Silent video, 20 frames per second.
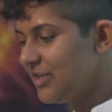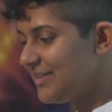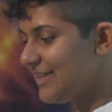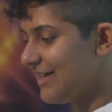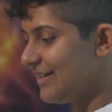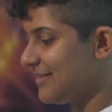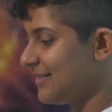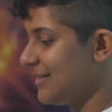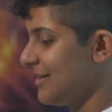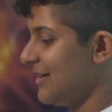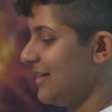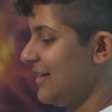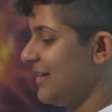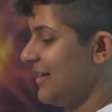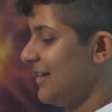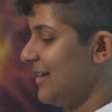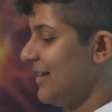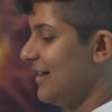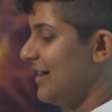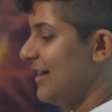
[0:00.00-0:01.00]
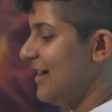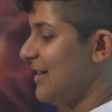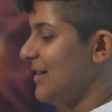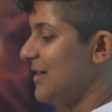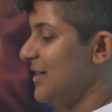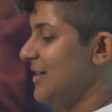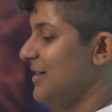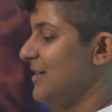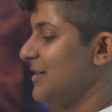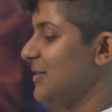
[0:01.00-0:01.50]
that
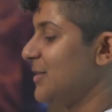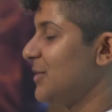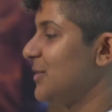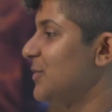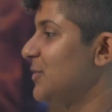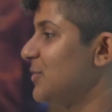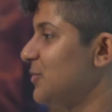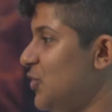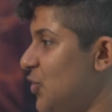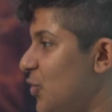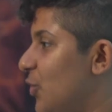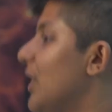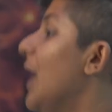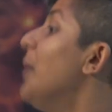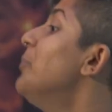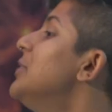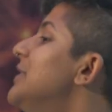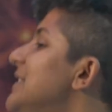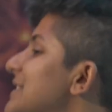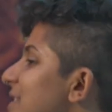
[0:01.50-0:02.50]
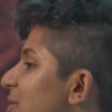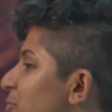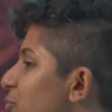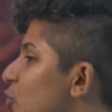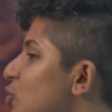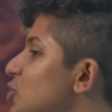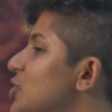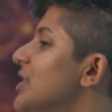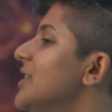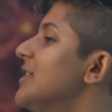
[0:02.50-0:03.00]
Companies are
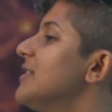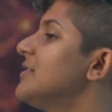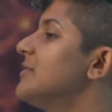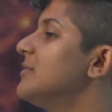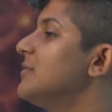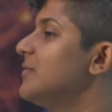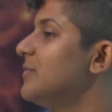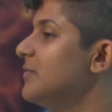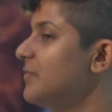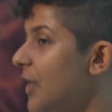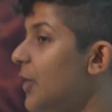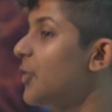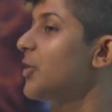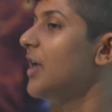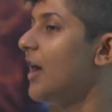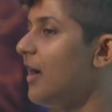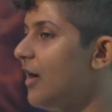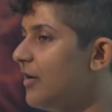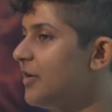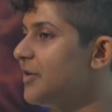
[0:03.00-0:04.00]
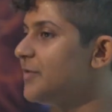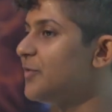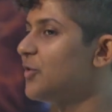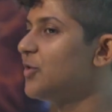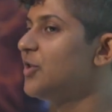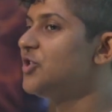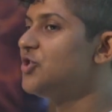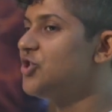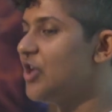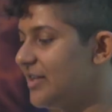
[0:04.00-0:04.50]
pushing very hard for
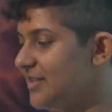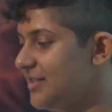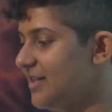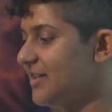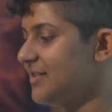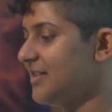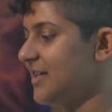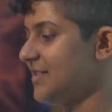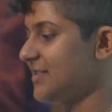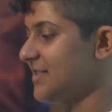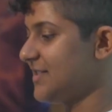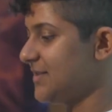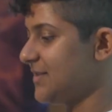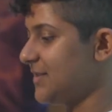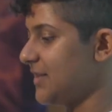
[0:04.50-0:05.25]
an agenda that's